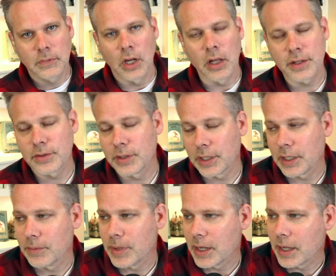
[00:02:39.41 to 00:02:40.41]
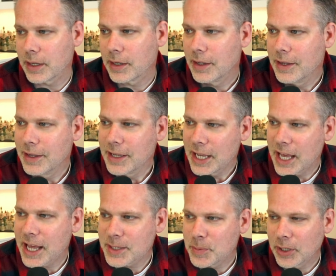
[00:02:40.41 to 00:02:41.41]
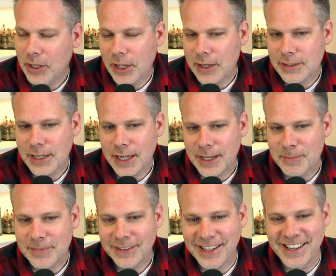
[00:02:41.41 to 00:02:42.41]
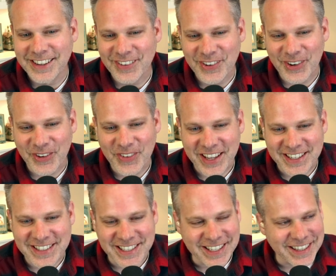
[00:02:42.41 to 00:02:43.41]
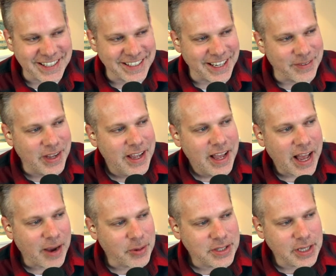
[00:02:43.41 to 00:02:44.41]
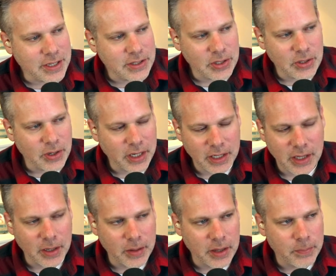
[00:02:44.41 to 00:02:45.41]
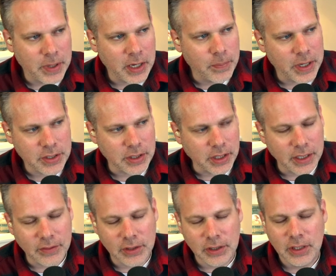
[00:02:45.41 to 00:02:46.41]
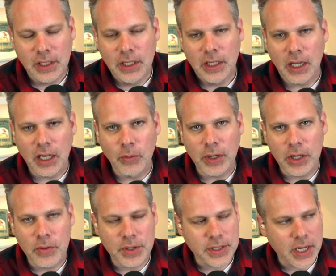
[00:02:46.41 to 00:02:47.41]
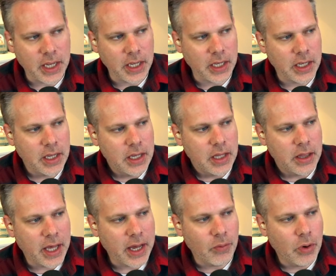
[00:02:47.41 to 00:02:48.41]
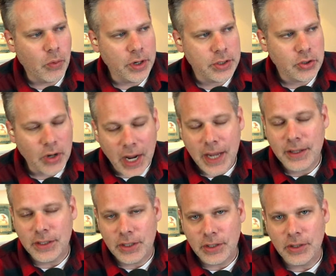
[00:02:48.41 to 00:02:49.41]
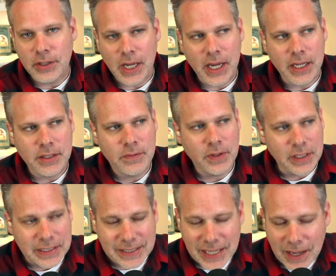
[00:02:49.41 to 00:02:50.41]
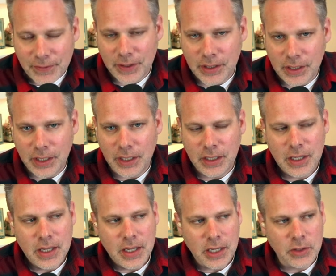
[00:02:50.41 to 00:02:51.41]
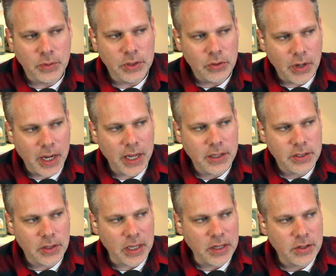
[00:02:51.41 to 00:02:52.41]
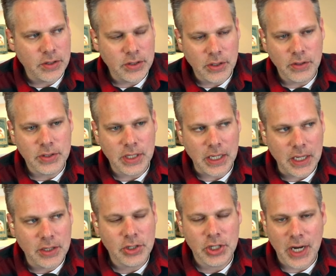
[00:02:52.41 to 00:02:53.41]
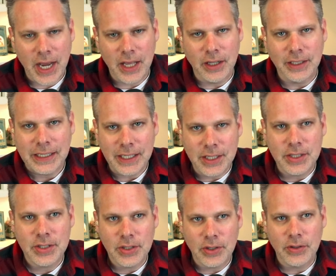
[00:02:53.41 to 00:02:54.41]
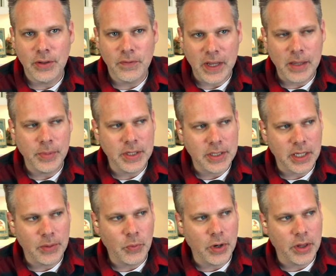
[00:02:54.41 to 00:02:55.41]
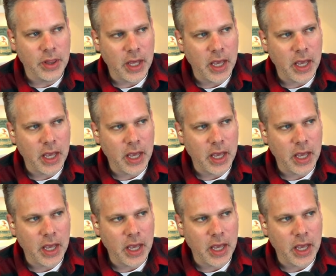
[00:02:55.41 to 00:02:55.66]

No, that's really good, man. It has been a long time before we've had to sync this up. I would say too, at the bigger picture level, what you were saying, that what we're trying to do, you guys, philosophically, is we're trying to introduce each child into the family team where